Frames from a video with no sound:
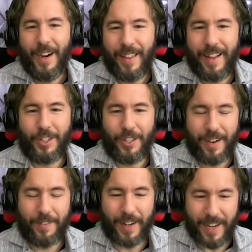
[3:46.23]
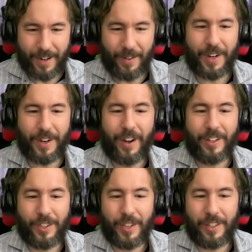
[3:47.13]
That should definitely,
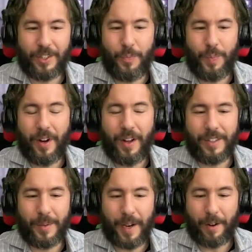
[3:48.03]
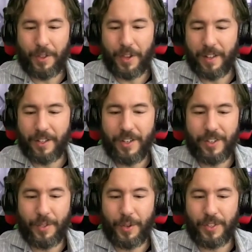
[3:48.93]
cause us to pause about our theology.
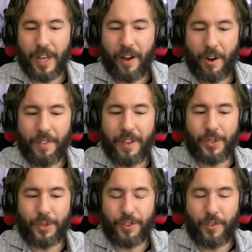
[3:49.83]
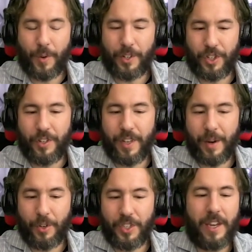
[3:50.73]
So there's all these sorts of questions,
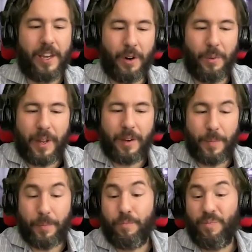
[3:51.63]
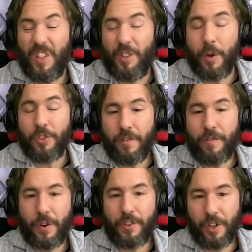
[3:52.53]
and we're seeing, it's mostly
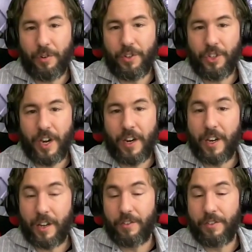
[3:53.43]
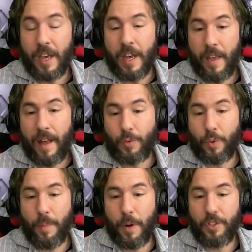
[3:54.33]
focused on Christianity because that's
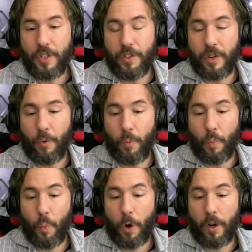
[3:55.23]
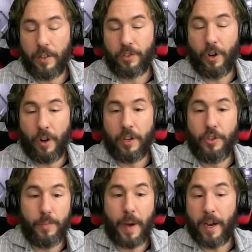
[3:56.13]
where most of the work has gone
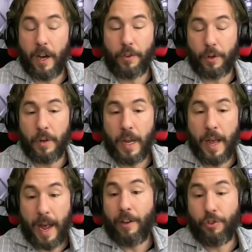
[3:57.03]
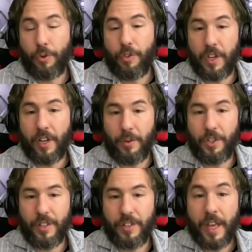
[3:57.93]
into by other
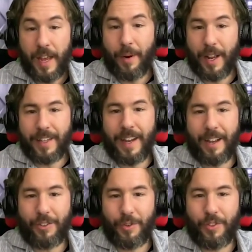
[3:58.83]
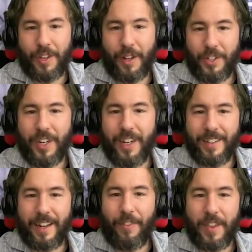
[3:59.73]
astrotheologians. And when I say astrotheologian,
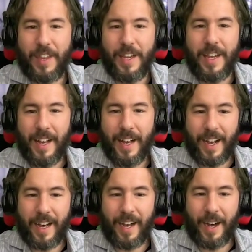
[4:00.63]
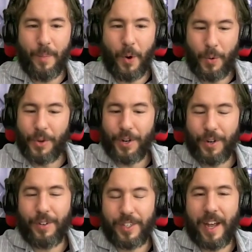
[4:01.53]
not the
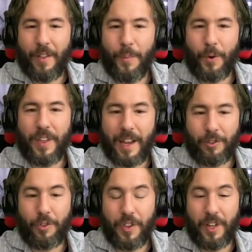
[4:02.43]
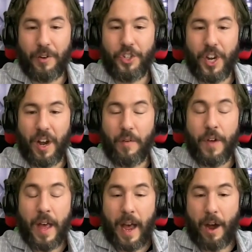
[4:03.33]
older style, the more the astrotheologian
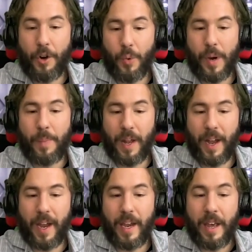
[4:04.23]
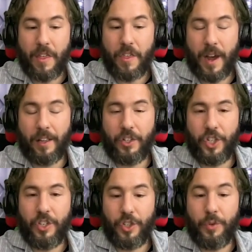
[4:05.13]
of how do we apply
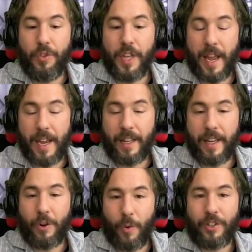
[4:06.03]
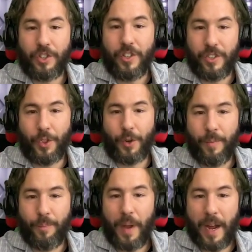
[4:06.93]
theology to the alien question. So there
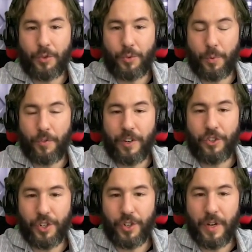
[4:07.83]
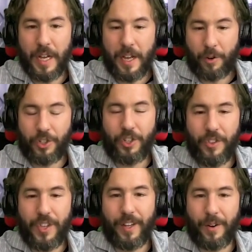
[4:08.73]
are actual professional
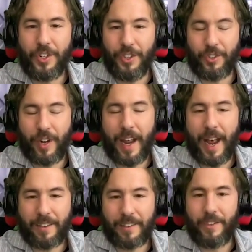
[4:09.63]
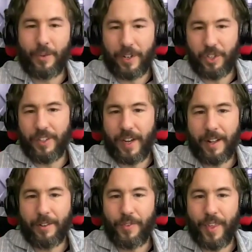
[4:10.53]
Christian theologians trying to ask these questions and
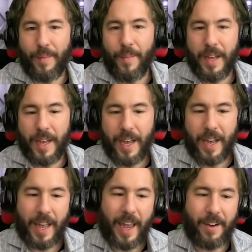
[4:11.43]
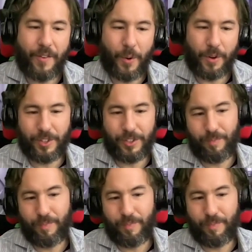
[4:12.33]
answer them. And of course,